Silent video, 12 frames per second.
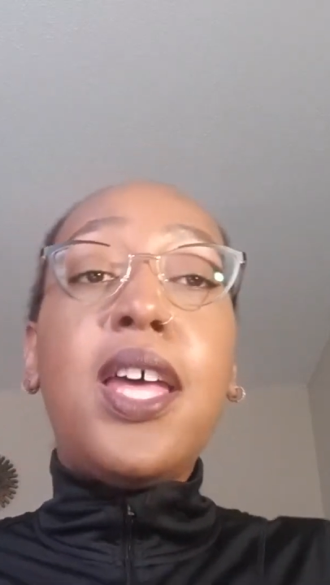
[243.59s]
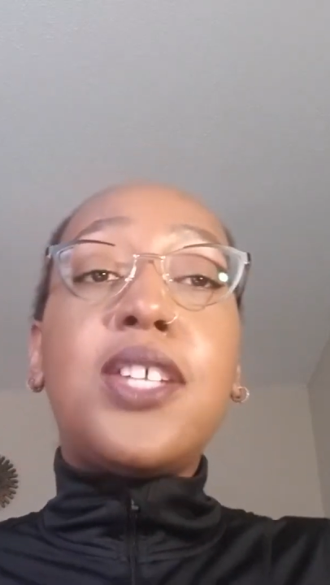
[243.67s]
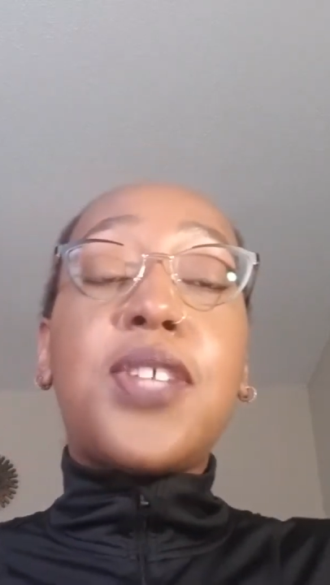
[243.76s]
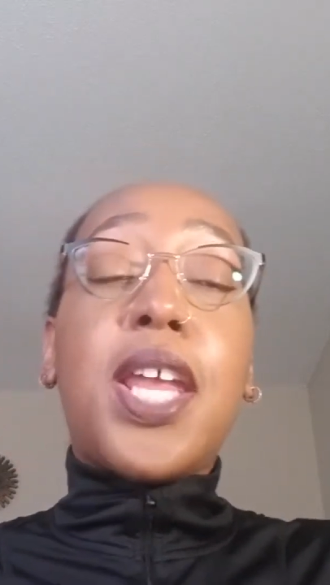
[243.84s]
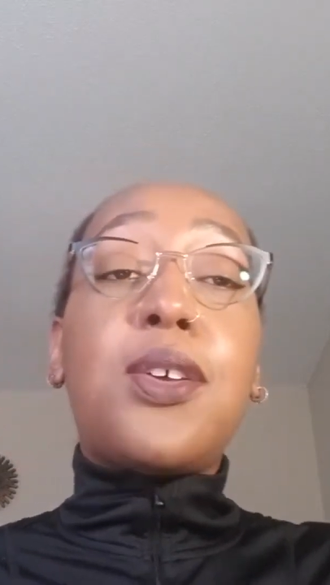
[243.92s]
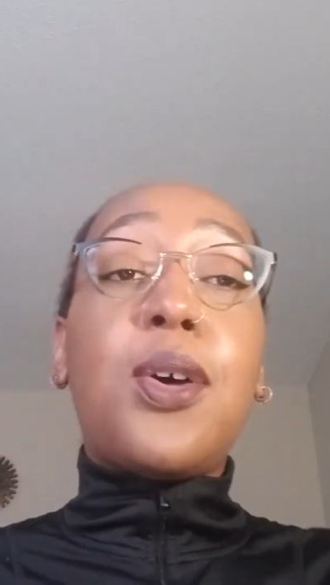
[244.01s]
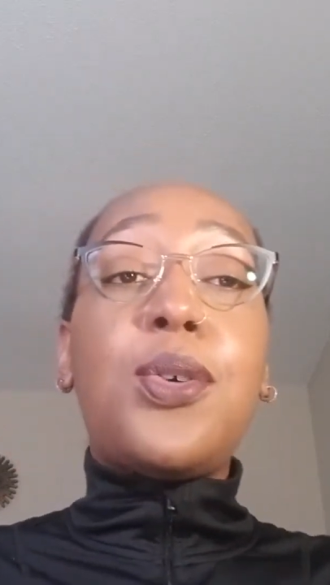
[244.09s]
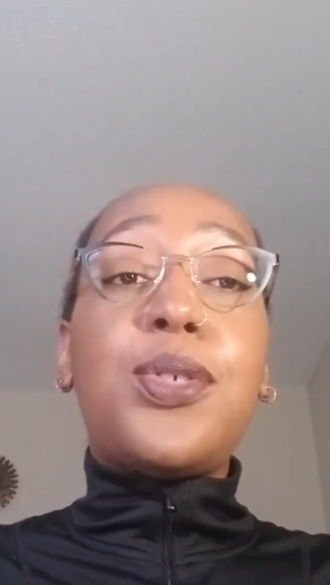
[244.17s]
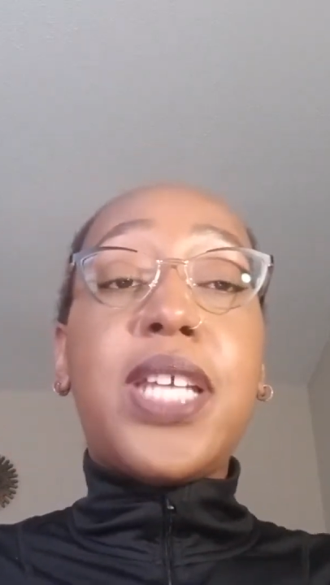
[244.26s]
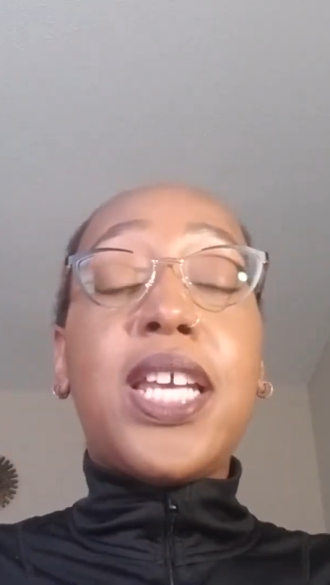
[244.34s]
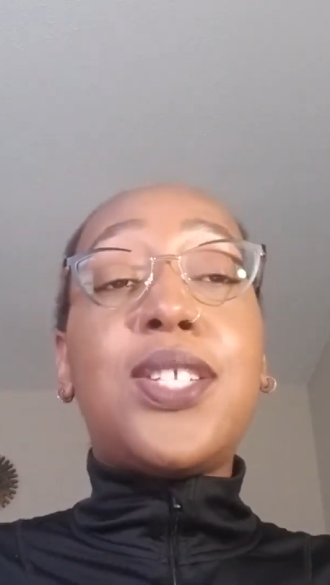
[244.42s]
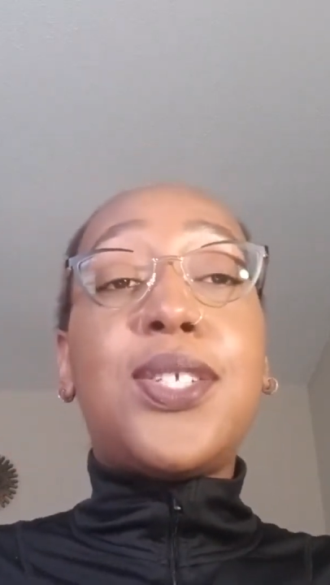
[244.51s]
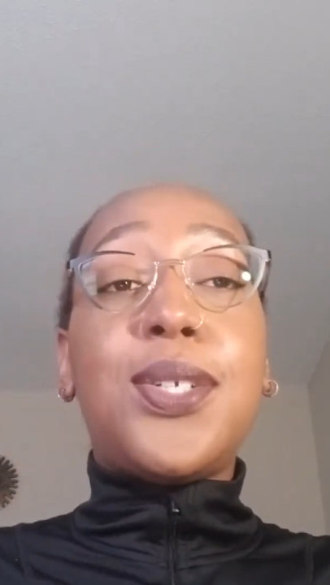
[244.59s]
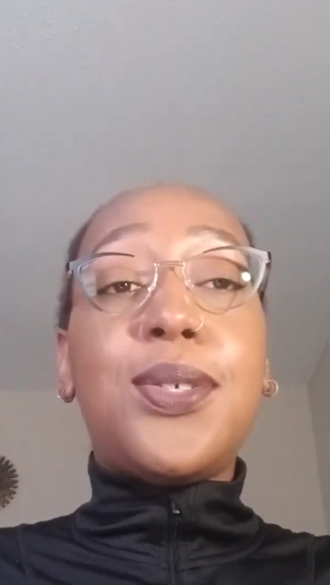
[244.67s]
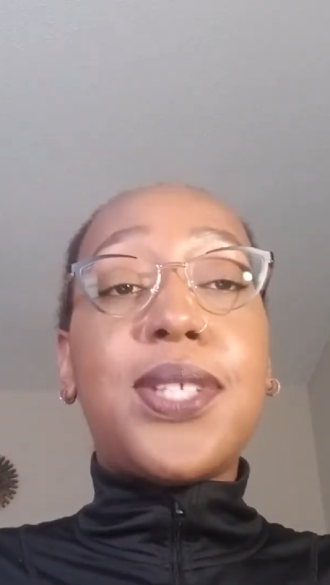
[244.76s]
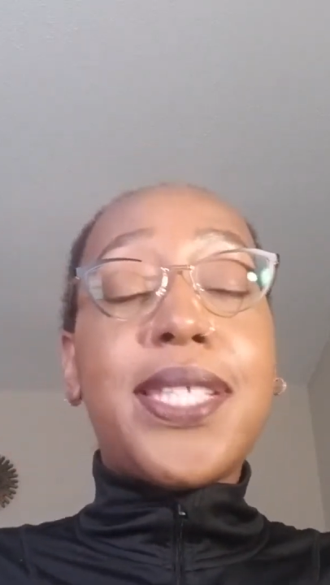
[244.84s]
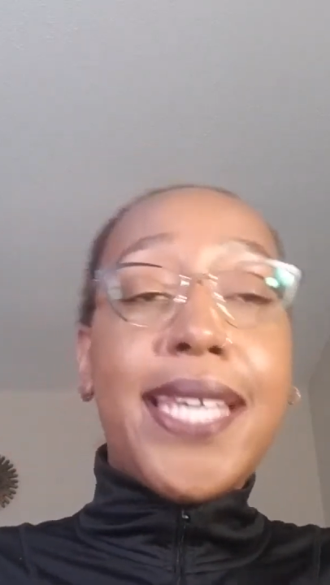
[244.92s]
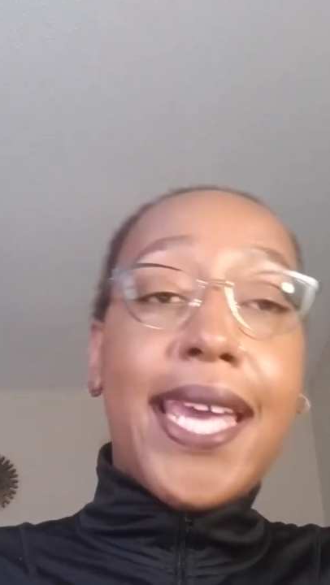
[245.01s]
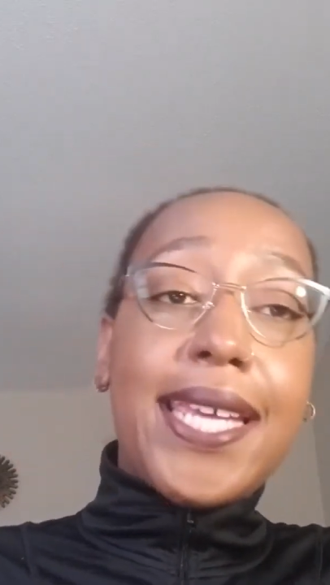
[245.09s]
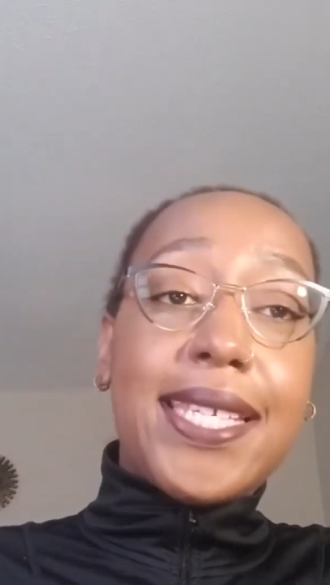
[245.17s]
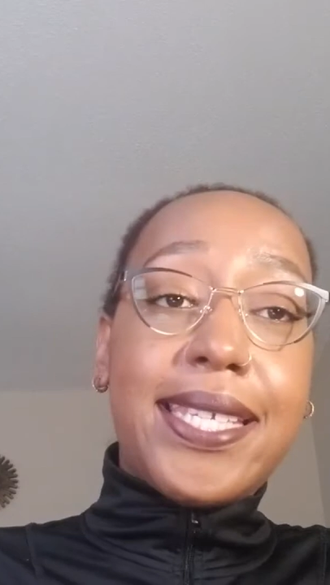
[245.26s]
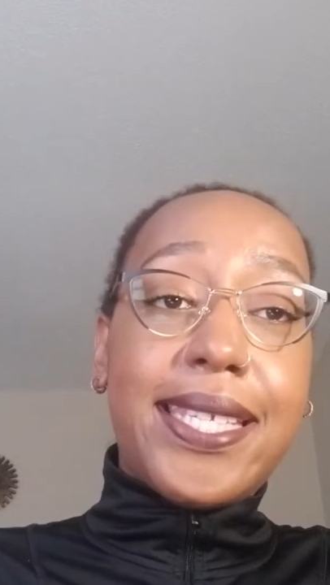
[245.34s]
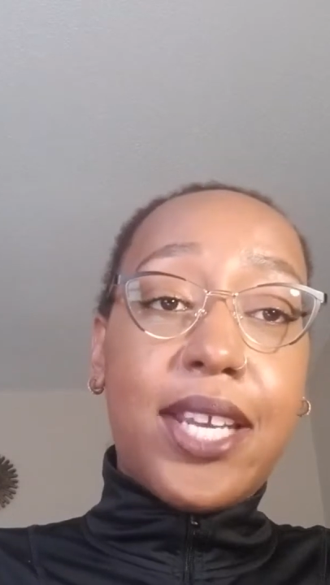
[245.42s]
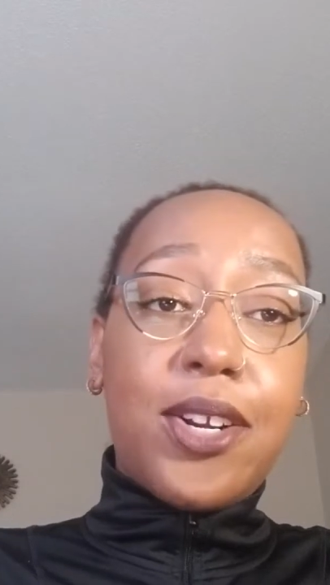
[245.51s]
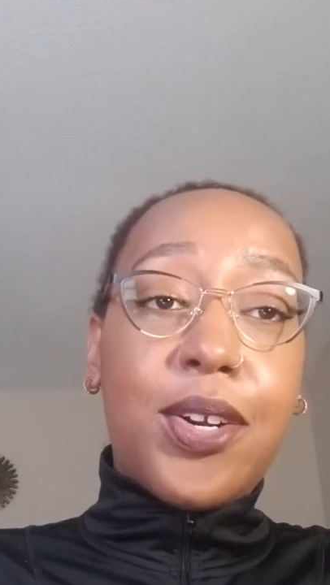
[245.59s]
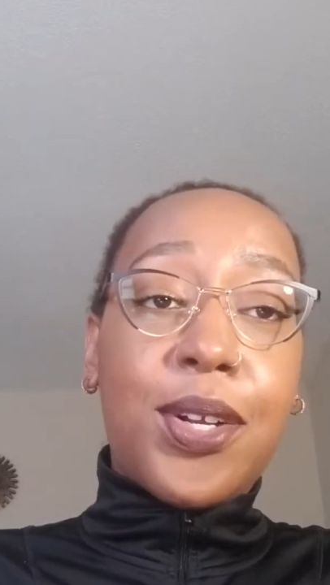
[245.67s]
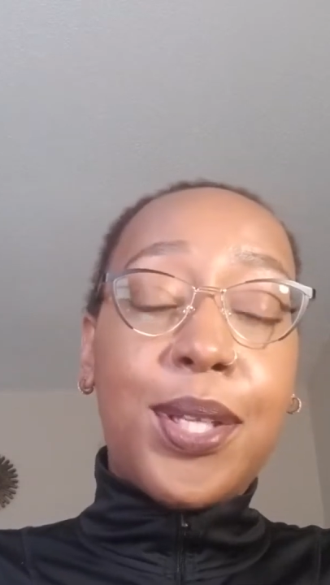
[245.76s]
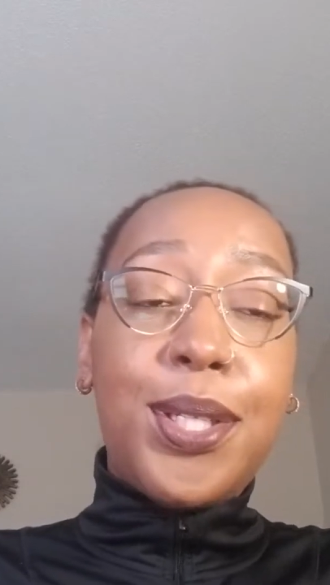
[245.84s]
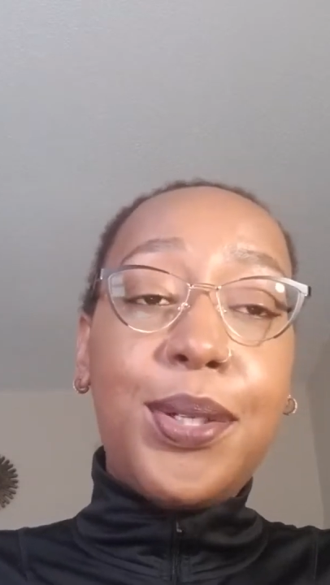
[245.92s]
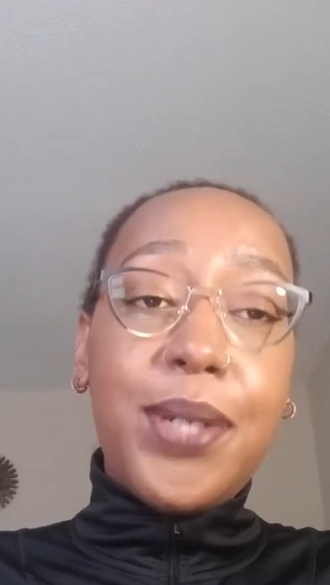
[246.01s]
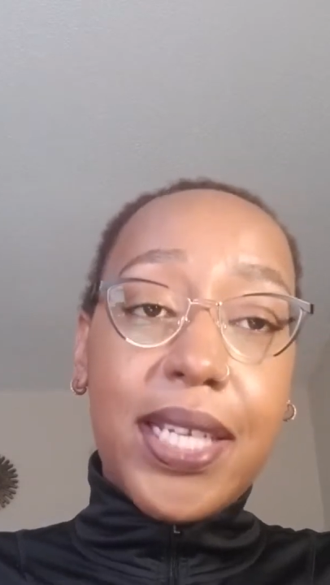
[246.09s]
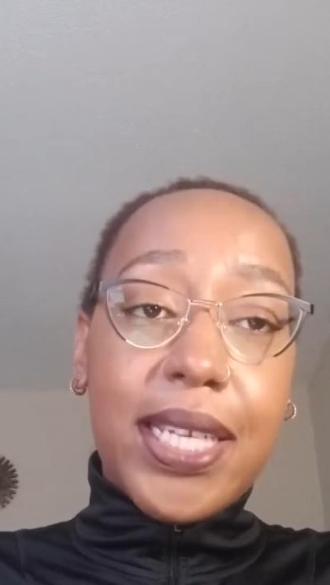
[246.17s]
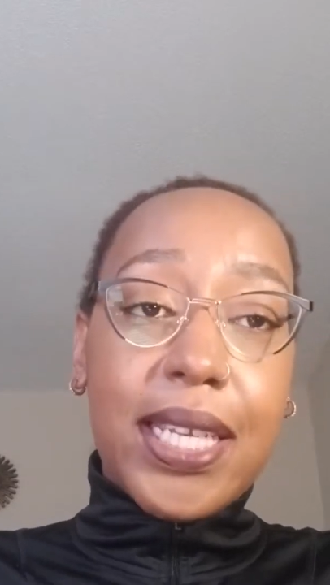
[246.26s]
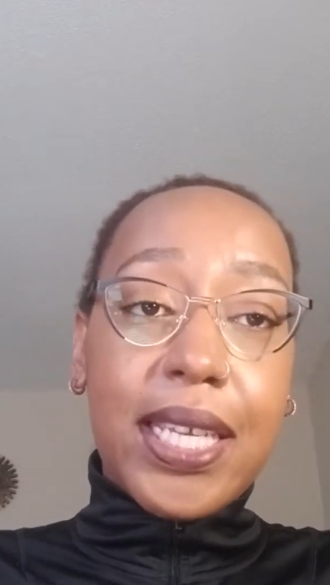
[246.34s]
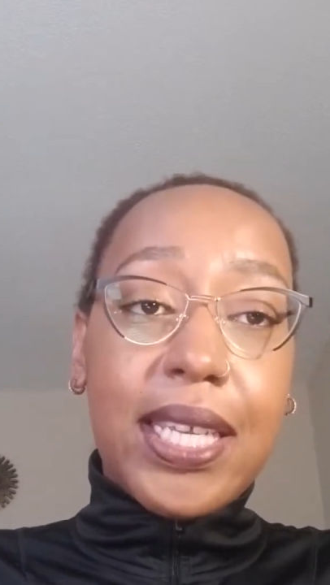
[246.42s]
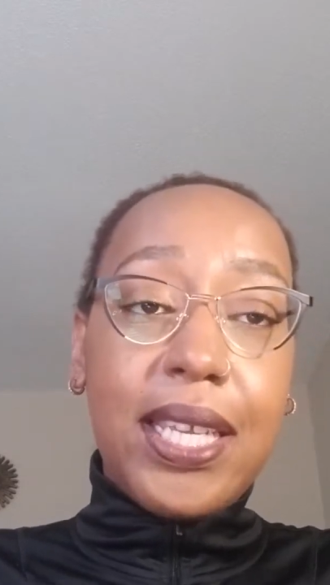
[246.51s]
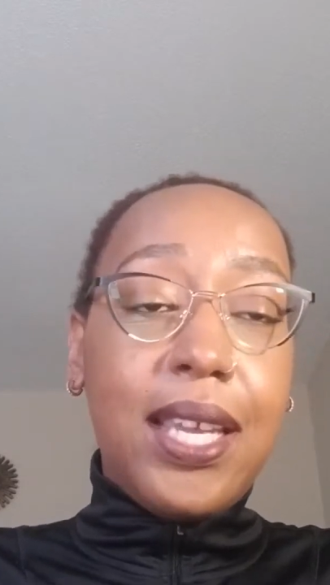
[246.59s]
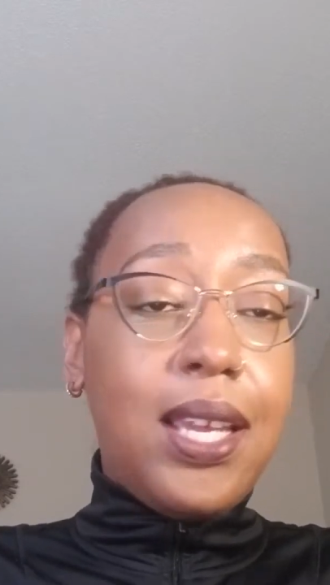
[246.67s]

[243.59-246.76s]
So that goes into the taxes that are included in it.